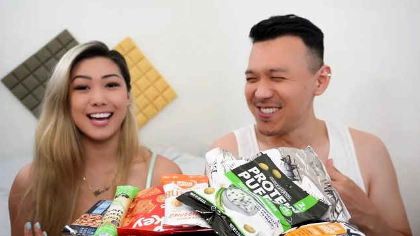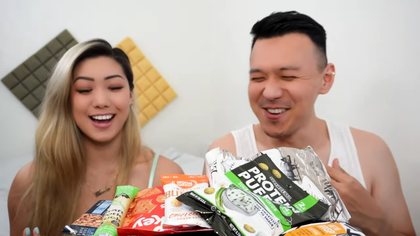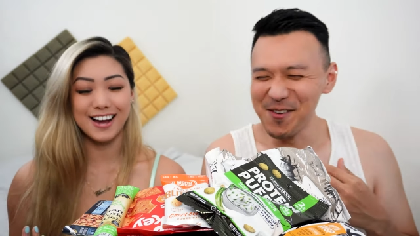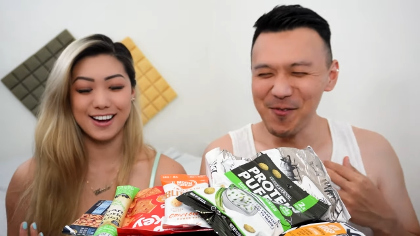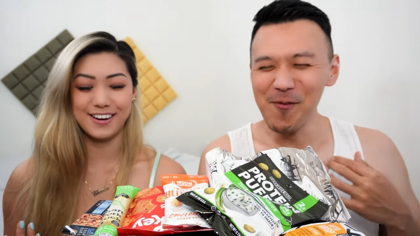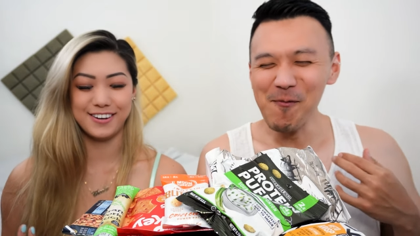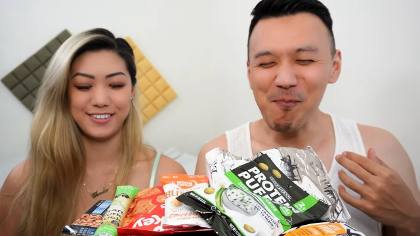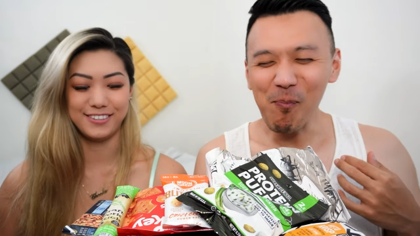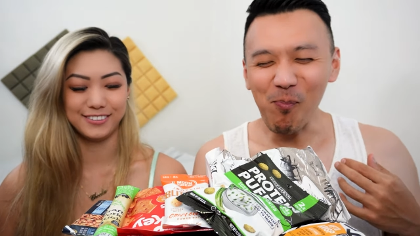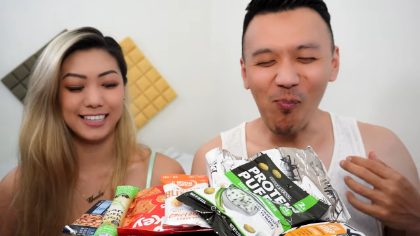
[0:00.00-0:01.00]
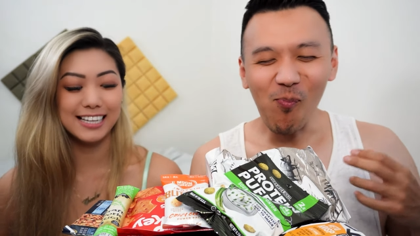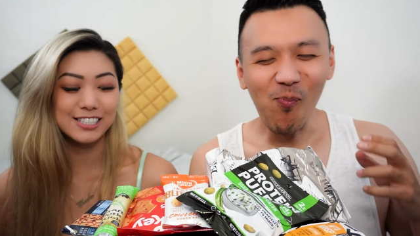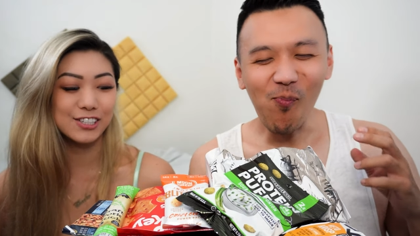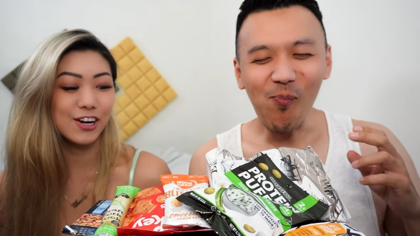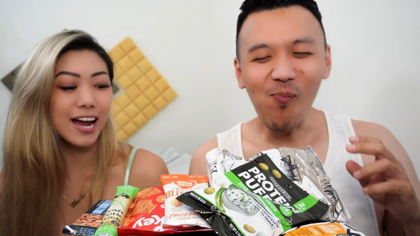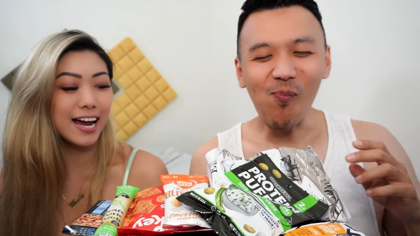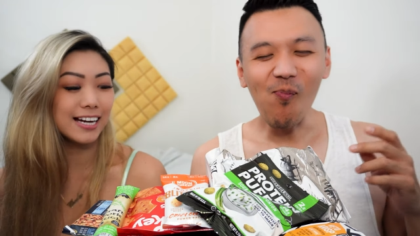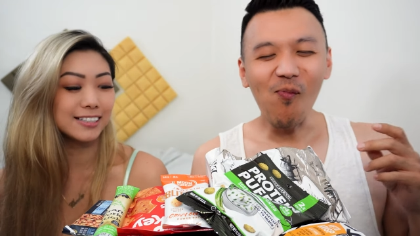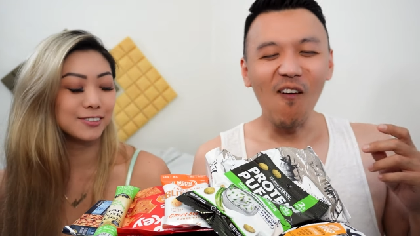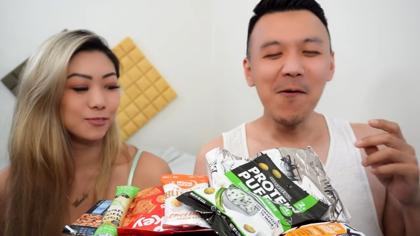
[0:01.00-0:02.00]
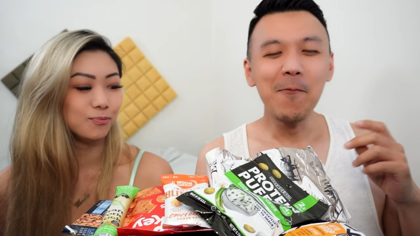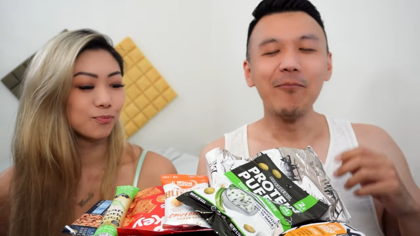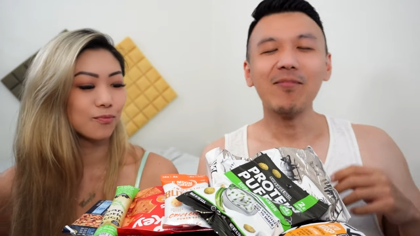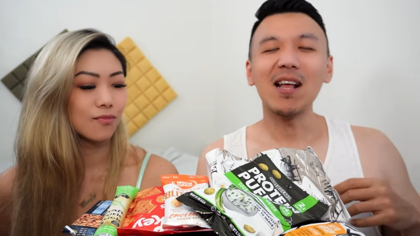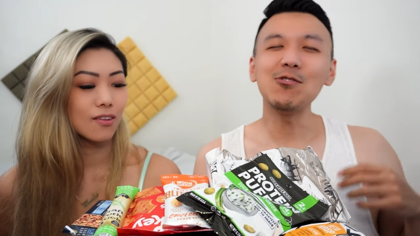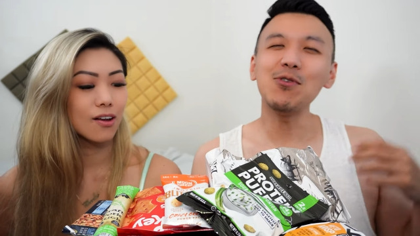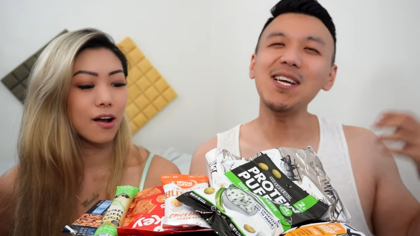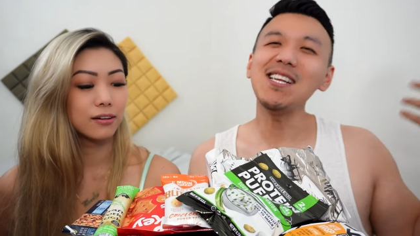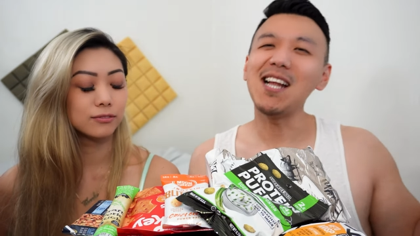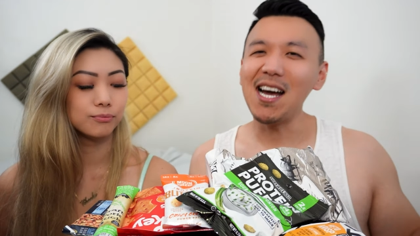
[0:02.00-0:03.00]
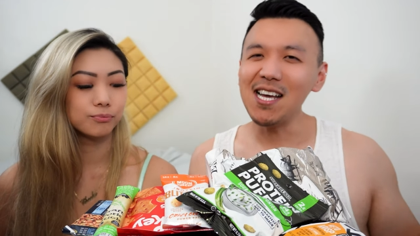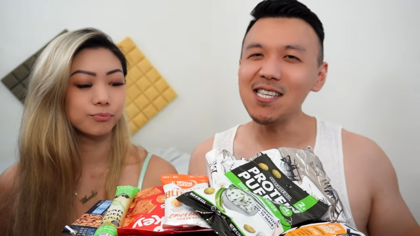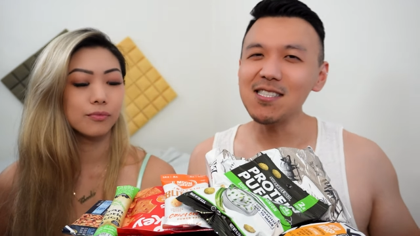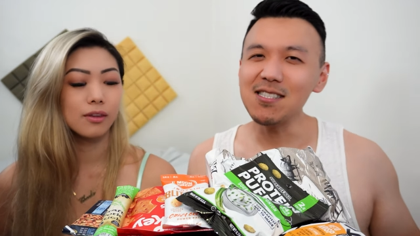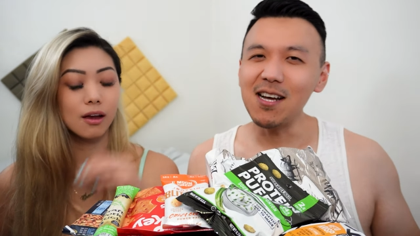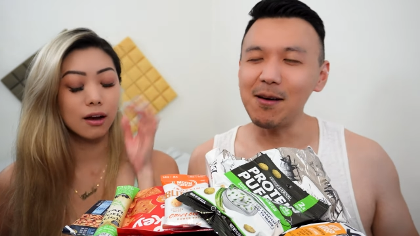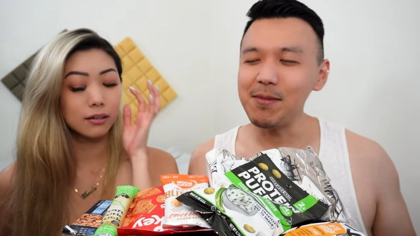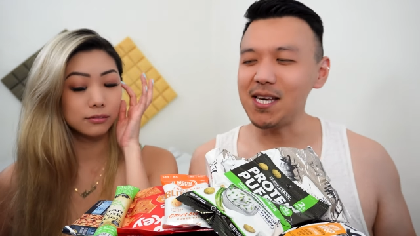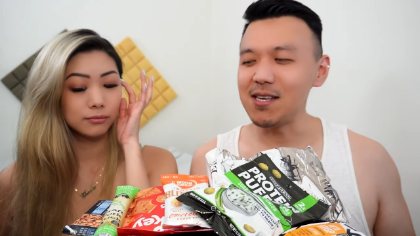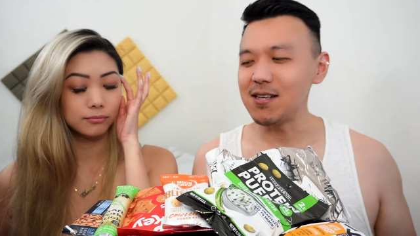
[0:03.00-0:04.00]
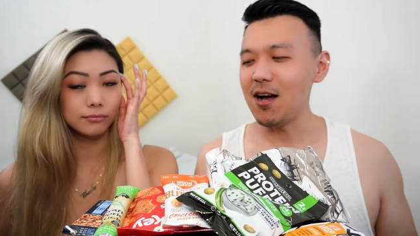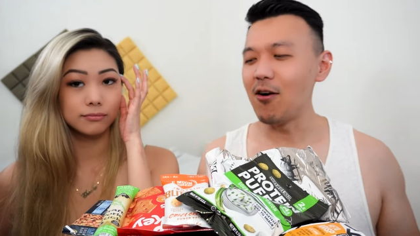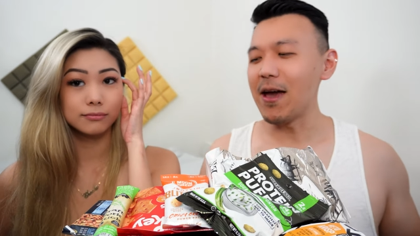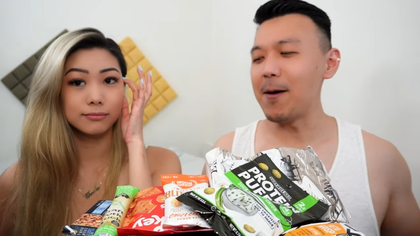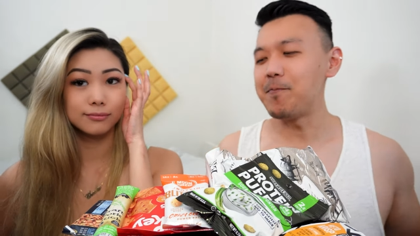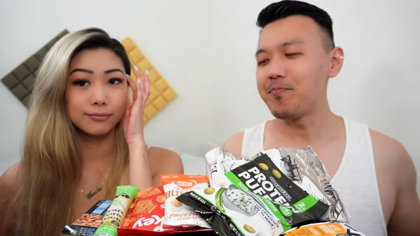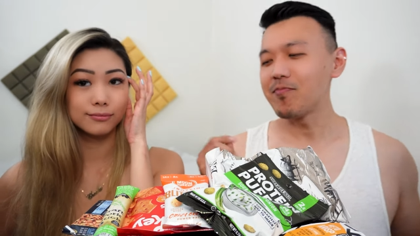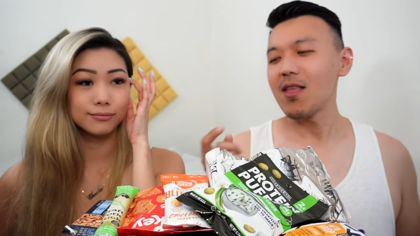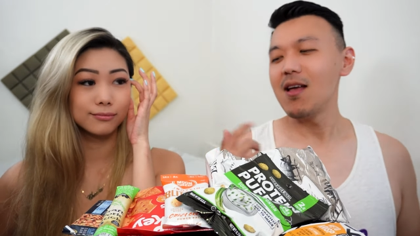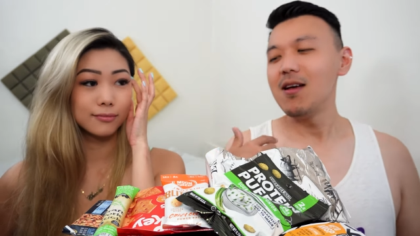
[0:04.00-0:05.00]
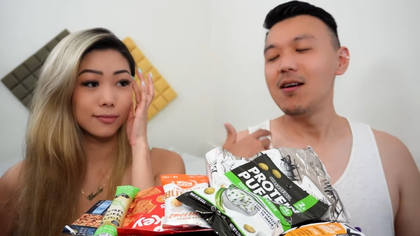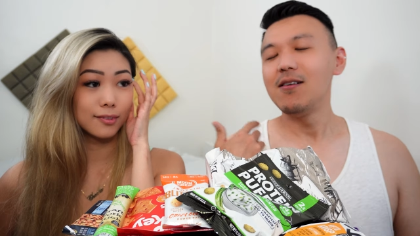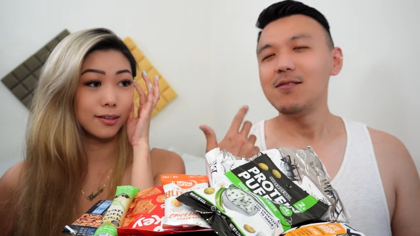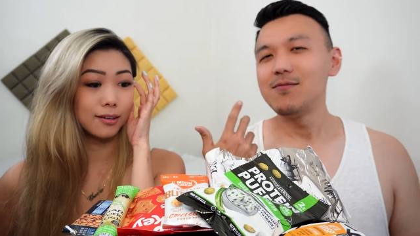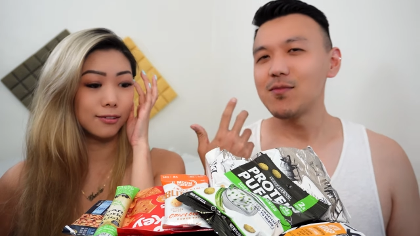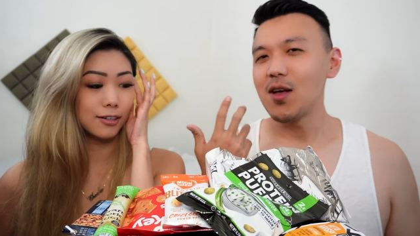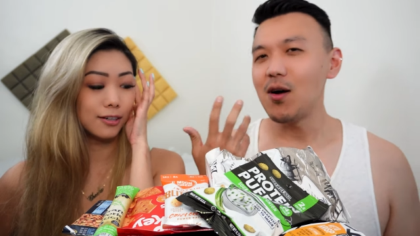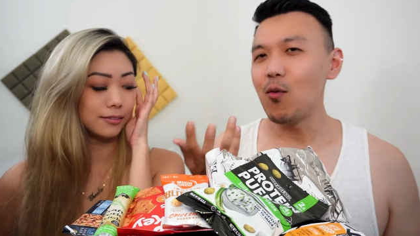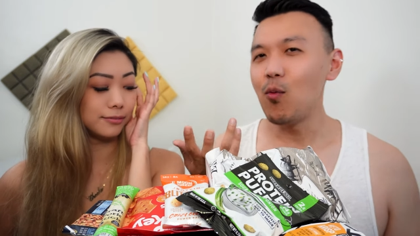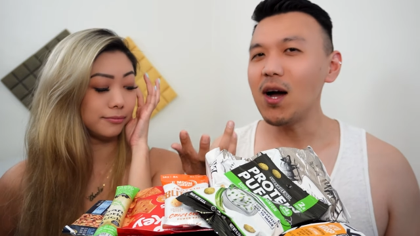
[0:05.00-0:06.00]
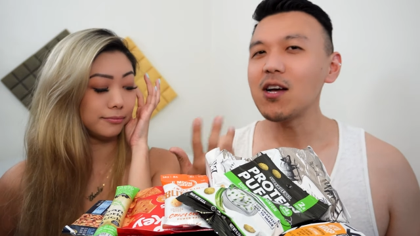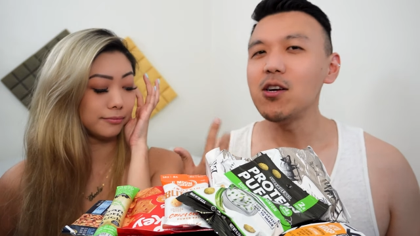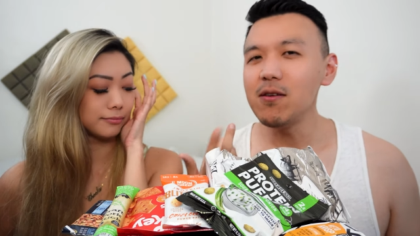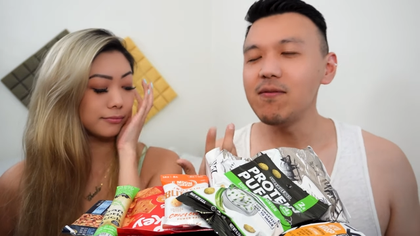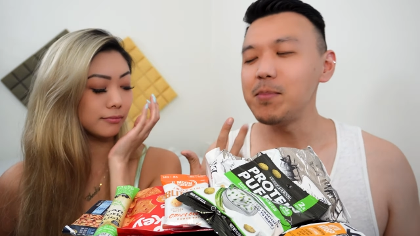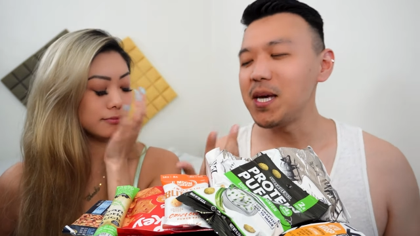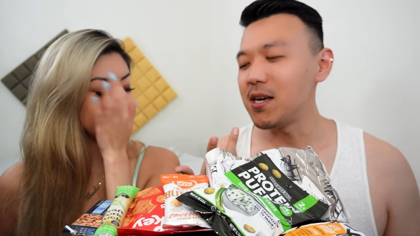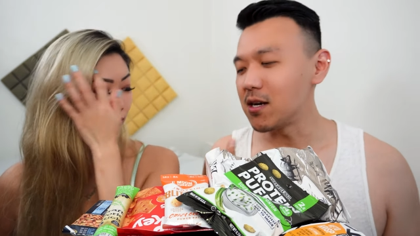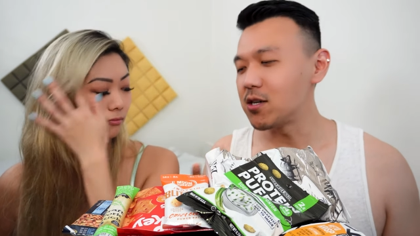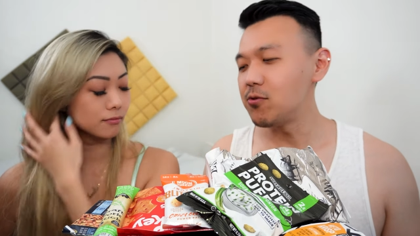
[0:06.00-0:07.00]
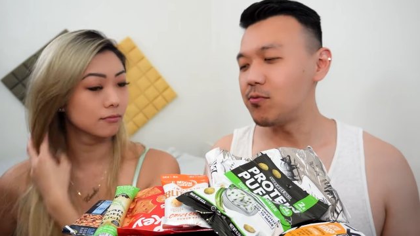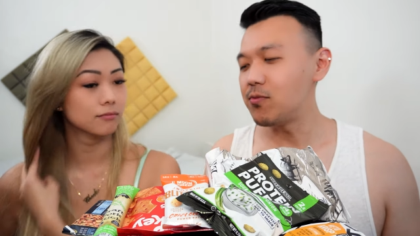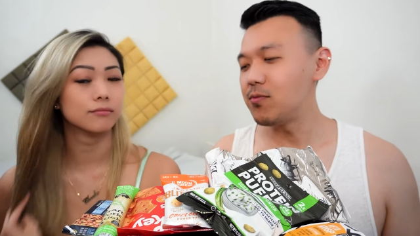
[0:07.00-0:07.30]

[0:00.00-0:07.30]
Speaker 1: now. That's great.
Speaker 2: It's really nice. I mean, okay. Oh God. What could have been a good?